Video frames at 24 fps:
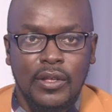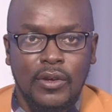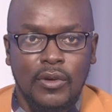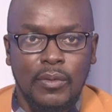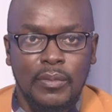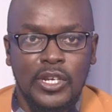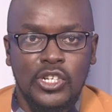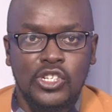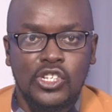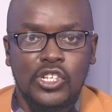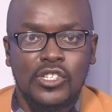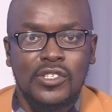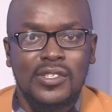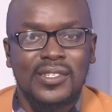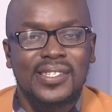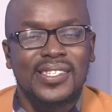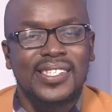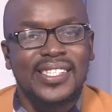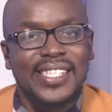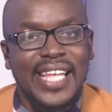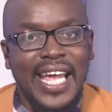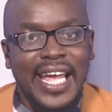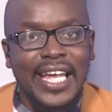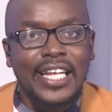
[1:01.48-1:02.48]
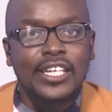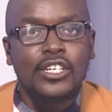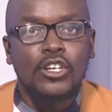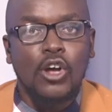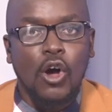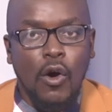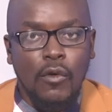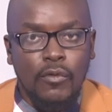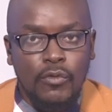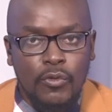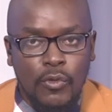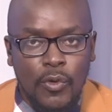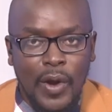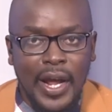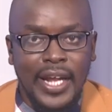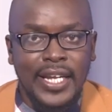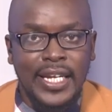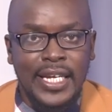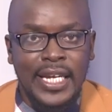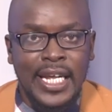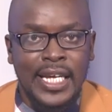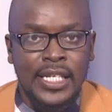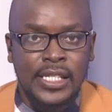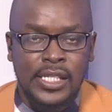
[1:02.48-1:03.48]
Commission's state of
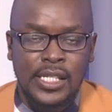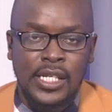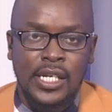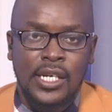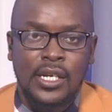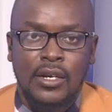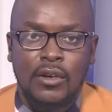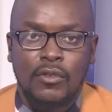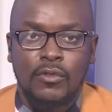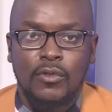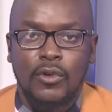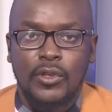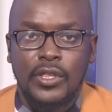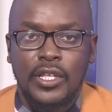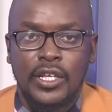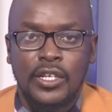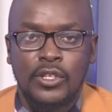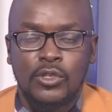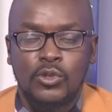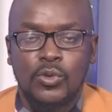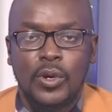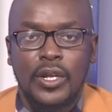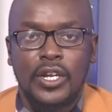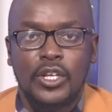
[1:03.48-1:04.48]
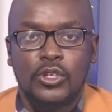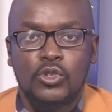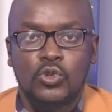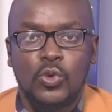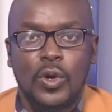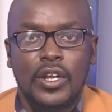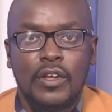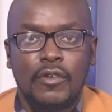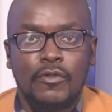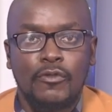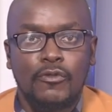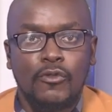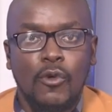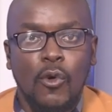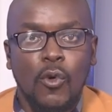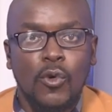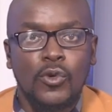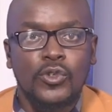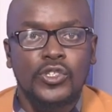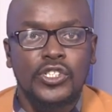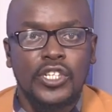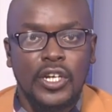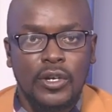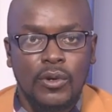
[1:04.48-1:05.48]
readiness for the
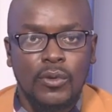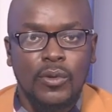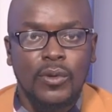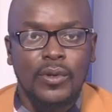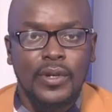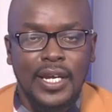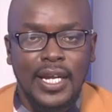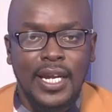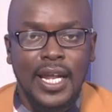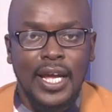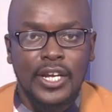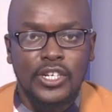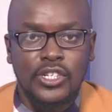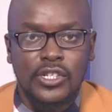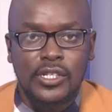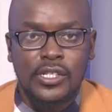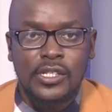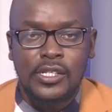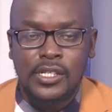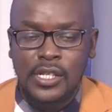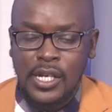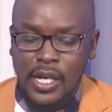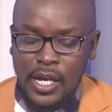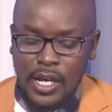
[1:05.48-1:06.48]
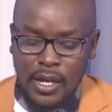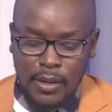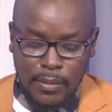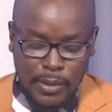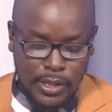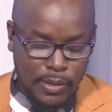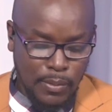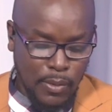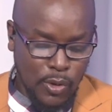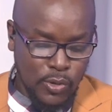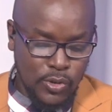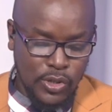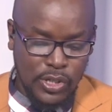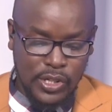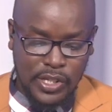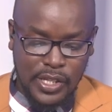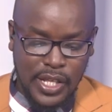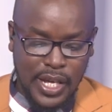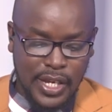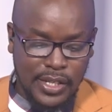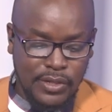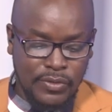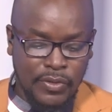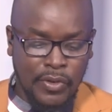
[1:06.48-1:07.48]
2024 general elections. Mr. Moses,
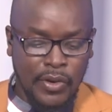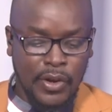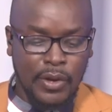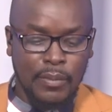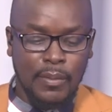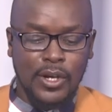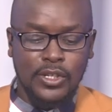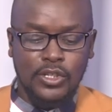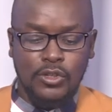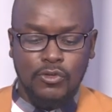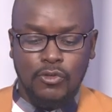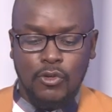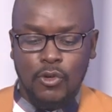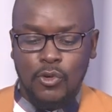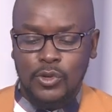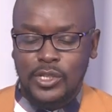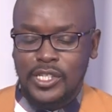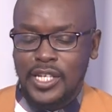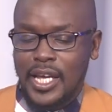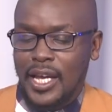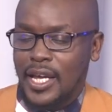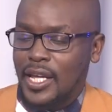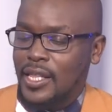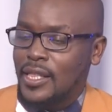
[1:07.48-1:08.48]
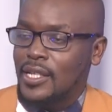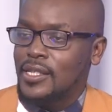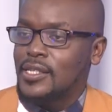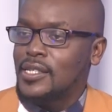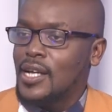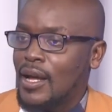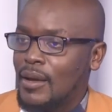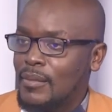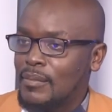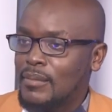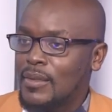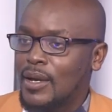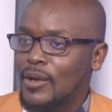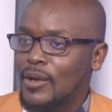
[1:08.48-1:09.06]
thanks very much for taking the time.